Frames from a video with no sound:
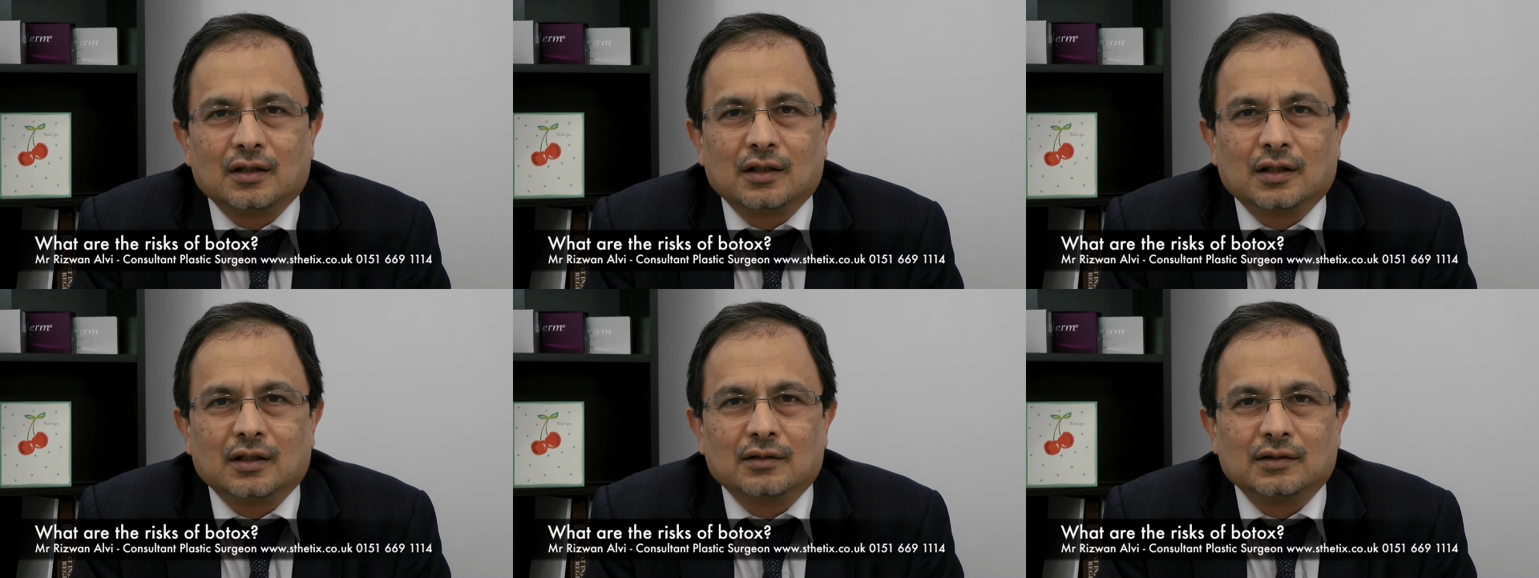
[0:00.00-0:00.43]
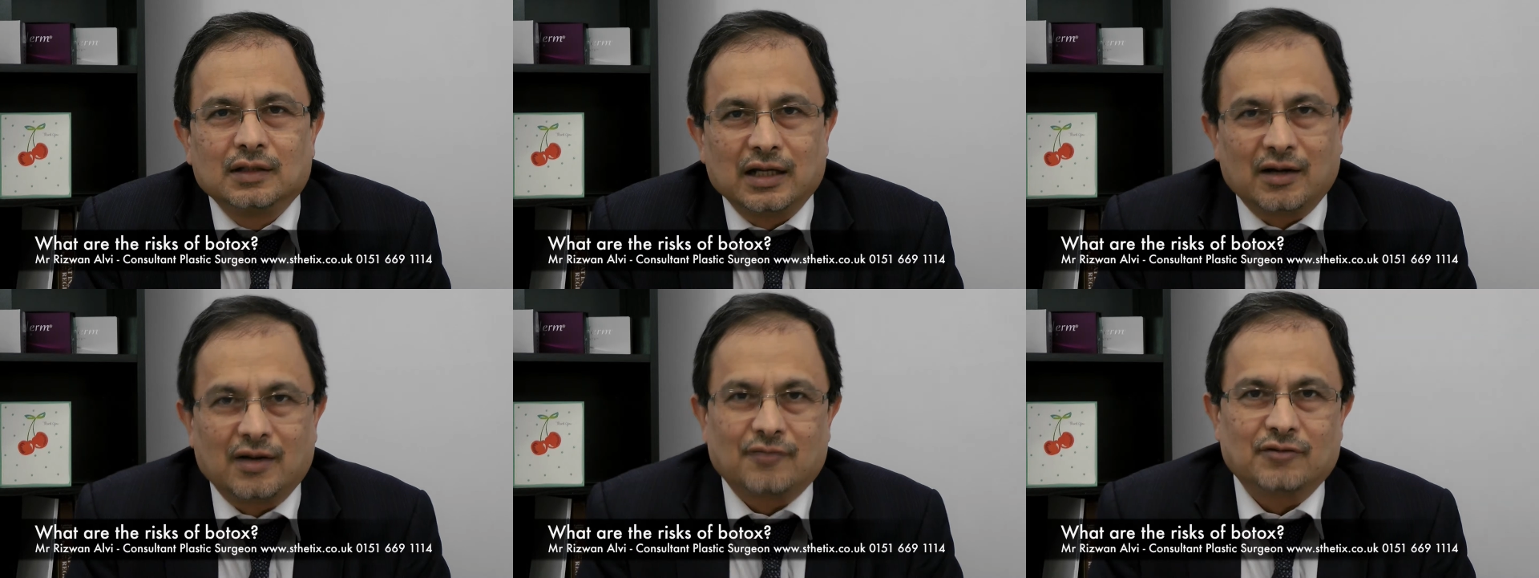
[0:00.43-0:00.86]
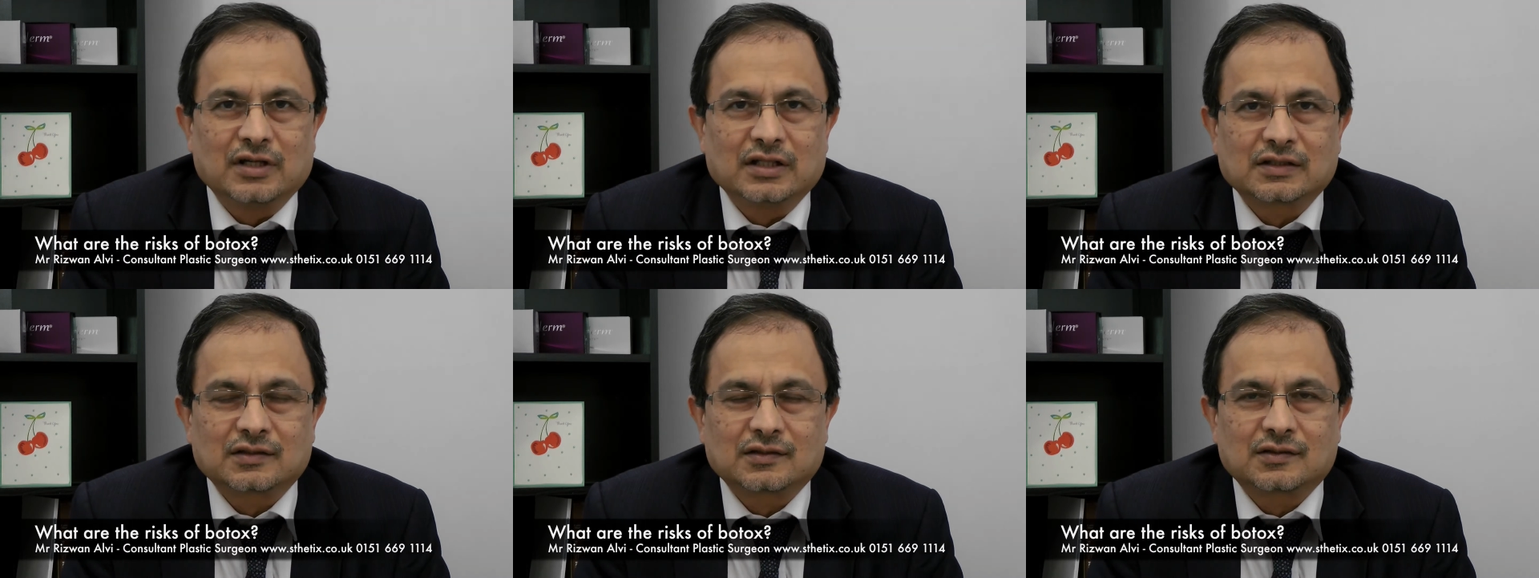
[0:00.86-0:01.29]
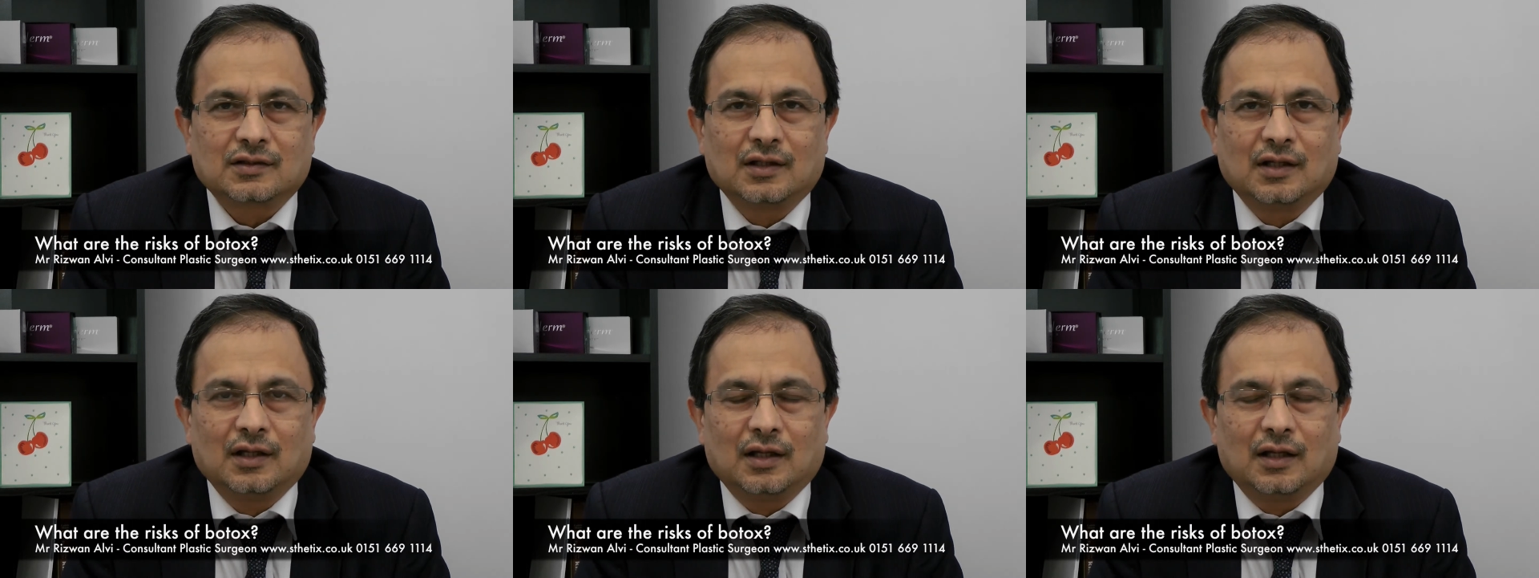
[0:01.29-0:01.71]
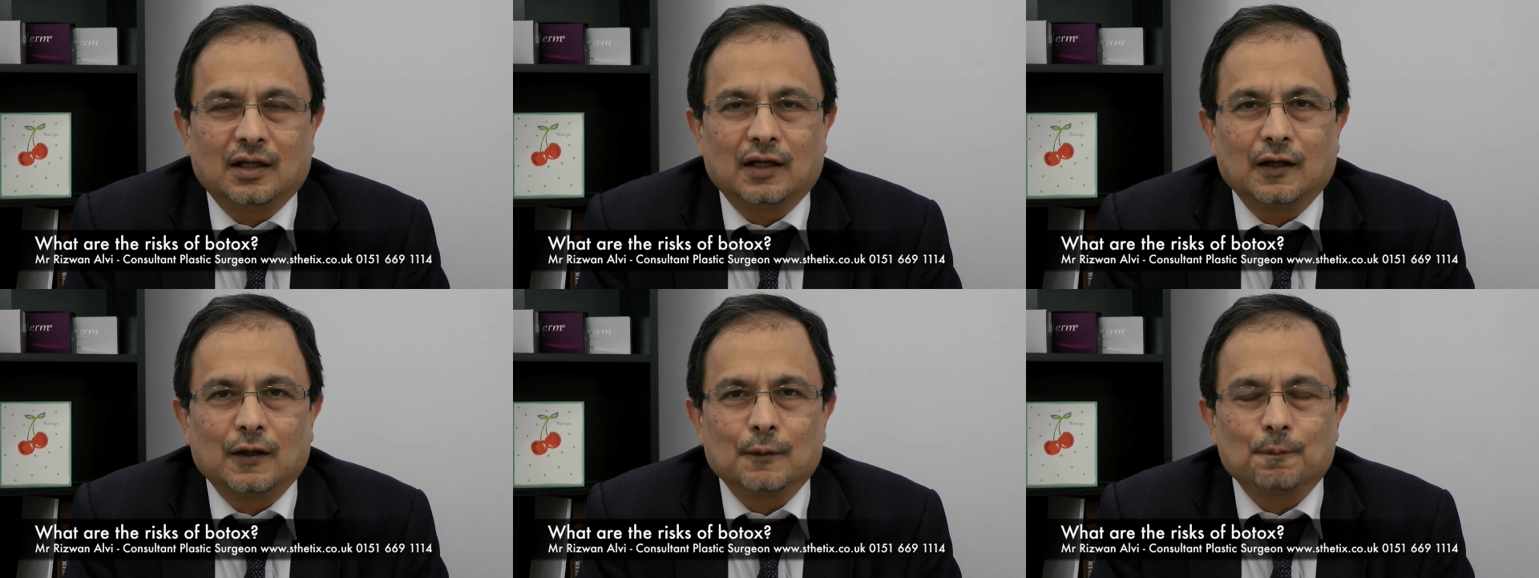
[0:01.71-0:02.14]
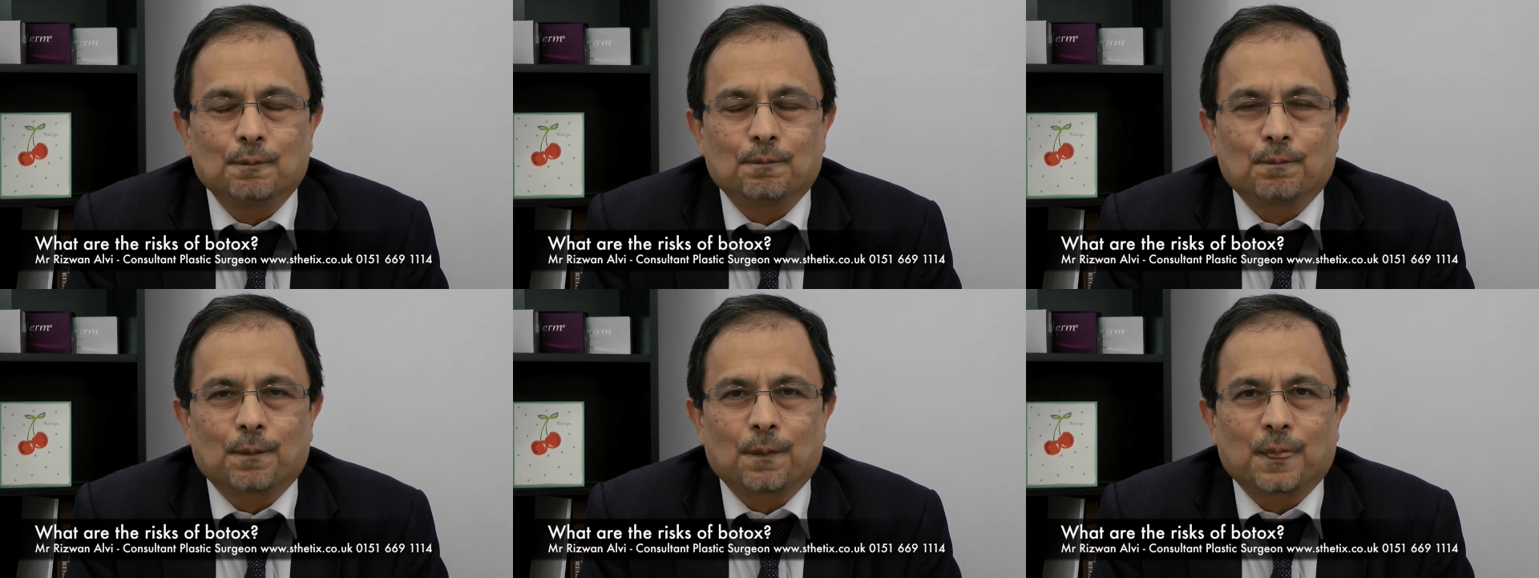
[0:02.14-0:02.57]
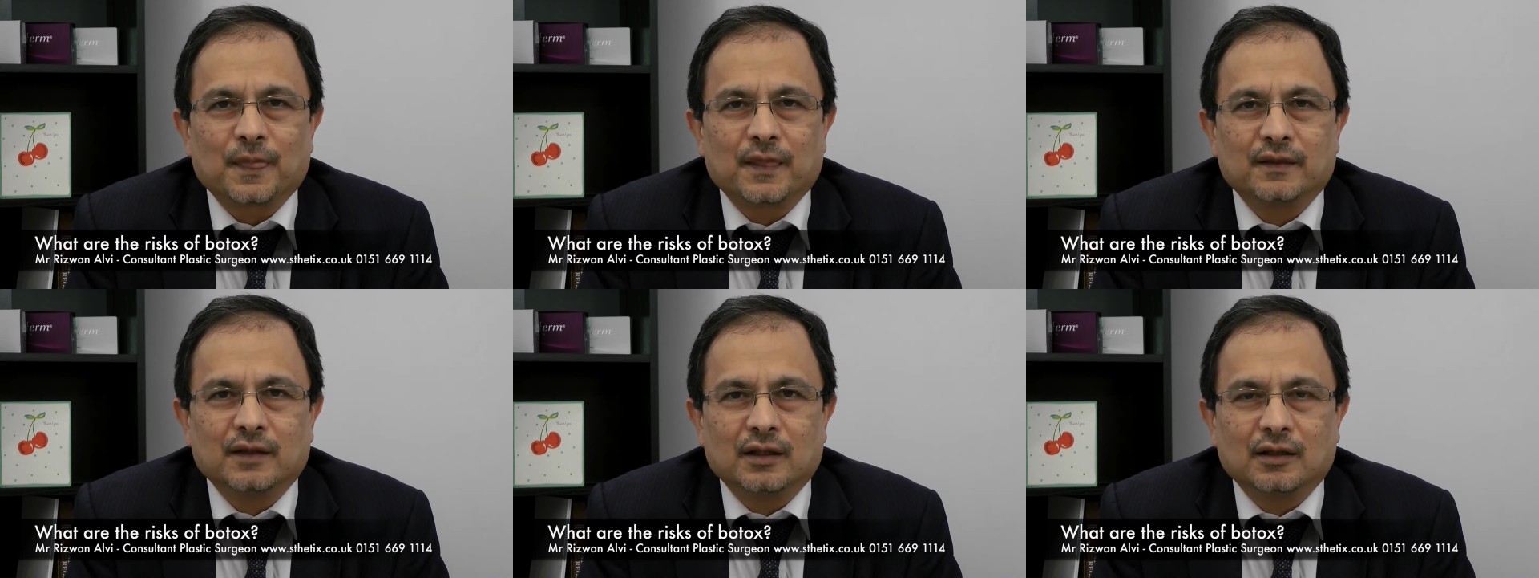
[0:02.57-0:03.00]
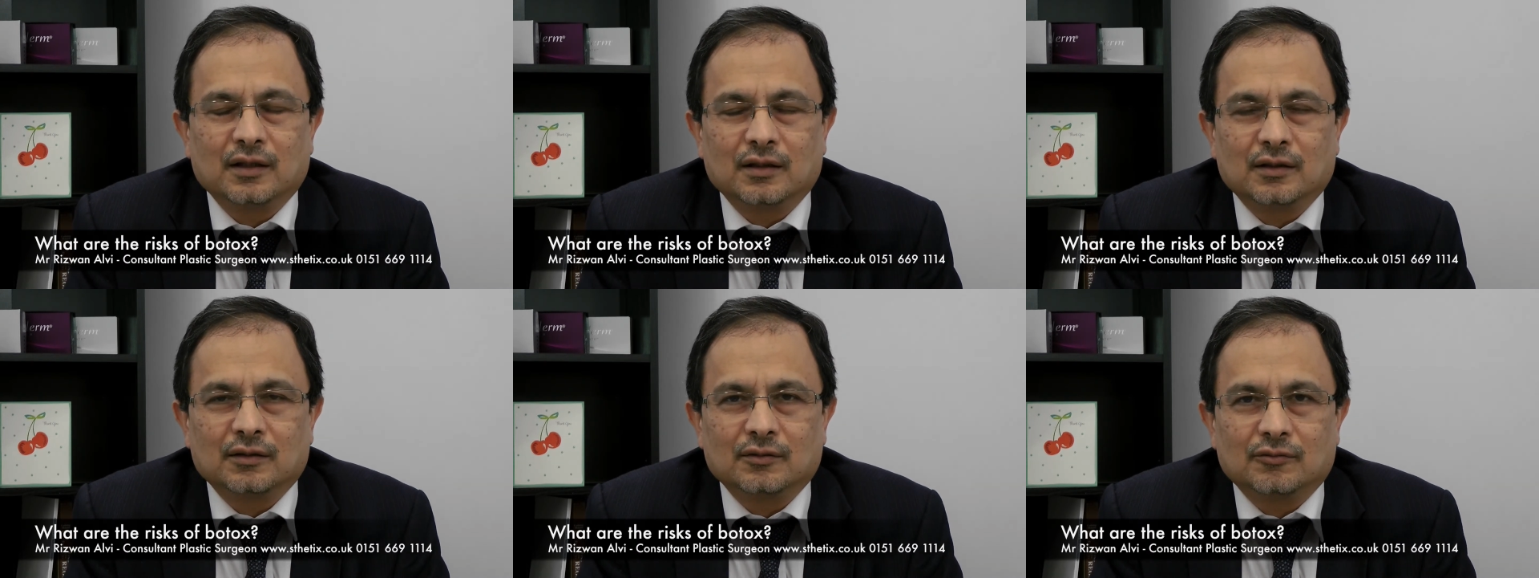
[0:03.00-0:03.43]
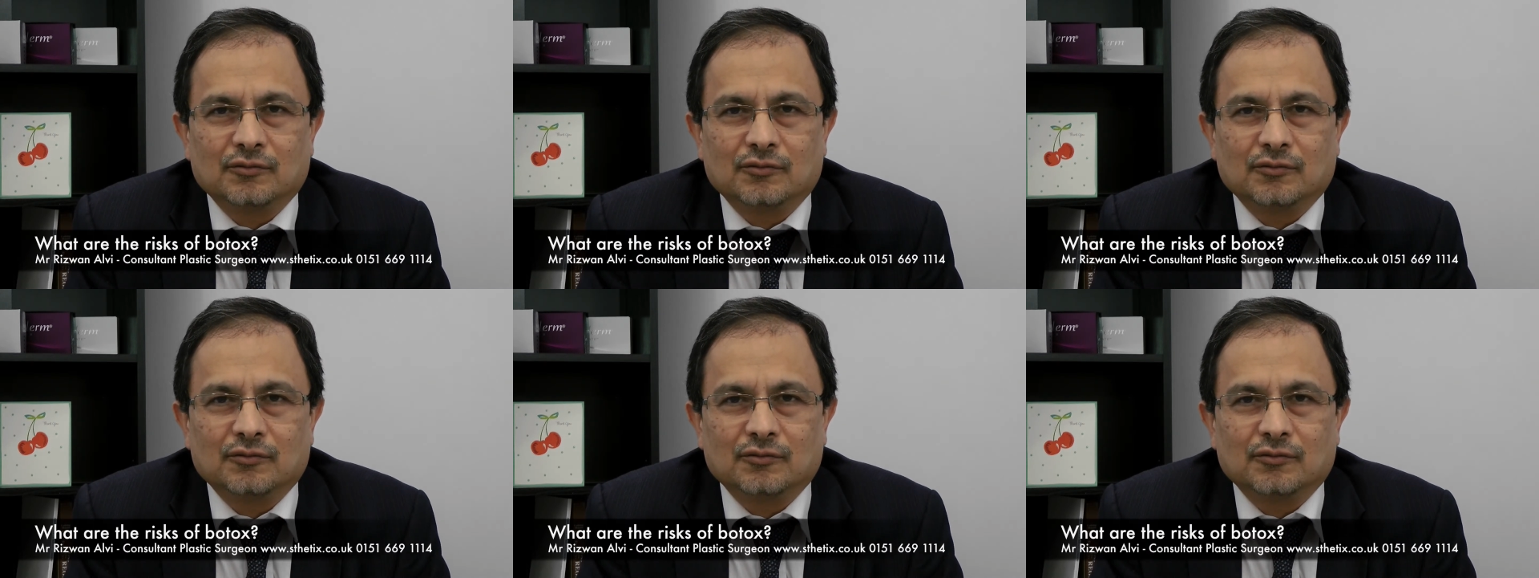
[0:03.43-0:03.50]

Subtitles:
there are risks. The